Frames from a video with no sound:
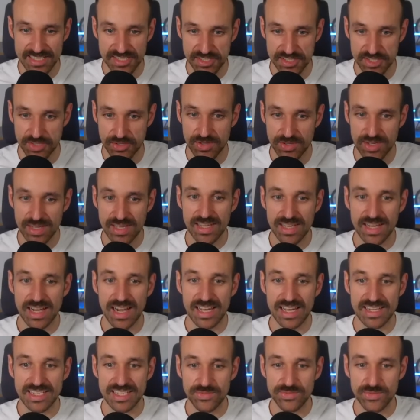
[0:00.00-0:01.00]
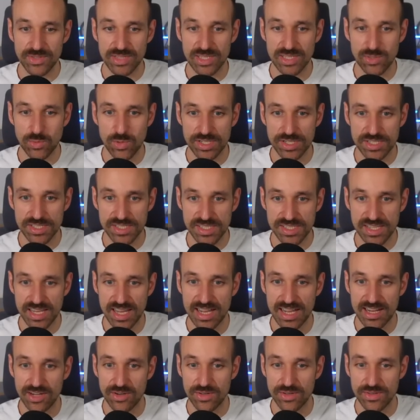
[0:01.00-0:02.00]
So I definitely want to see
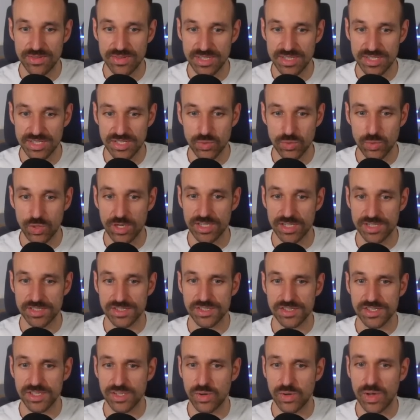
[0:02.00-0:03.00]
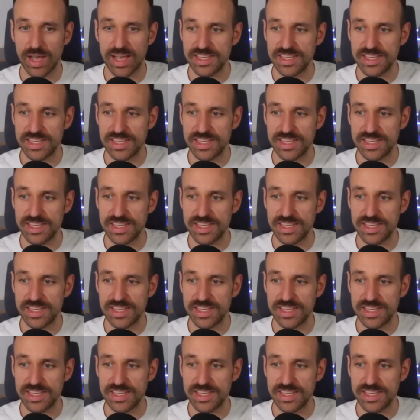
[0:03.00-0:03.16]
how this works. So I